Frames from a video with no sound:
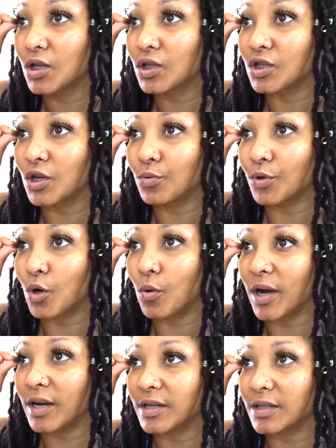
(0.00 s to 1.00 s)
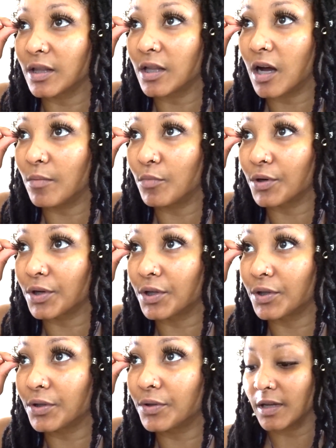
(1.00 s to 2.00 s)
So it requires a lot more
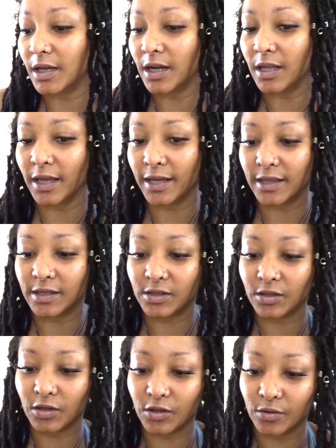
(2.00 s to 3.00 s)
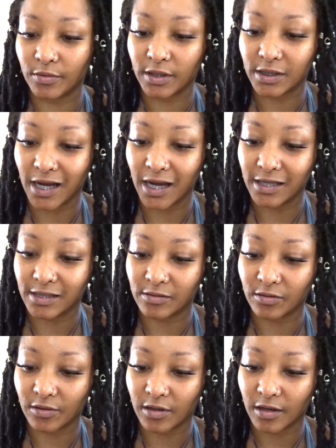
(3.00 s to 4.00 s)
glue, and I like this glue. It dyes,
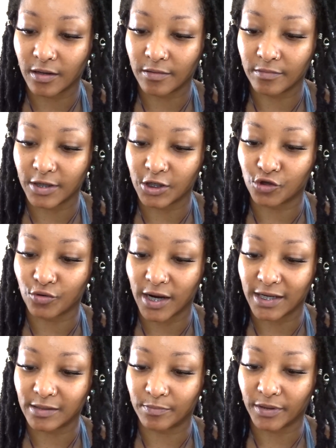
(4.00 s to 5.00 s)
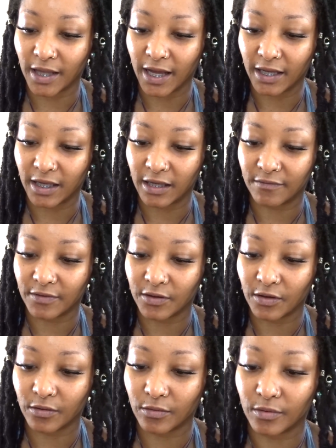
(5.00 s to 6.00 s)
um, it dries black, even
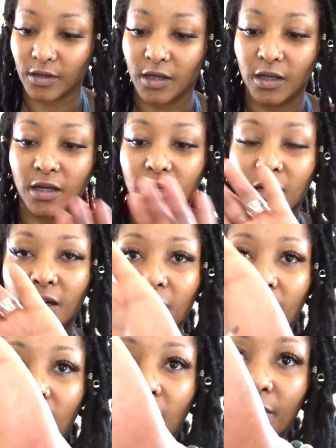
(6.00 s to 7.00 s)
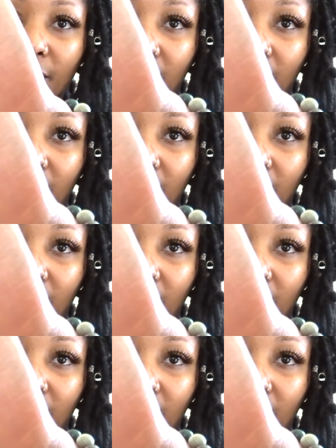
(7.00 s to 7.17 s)
though um,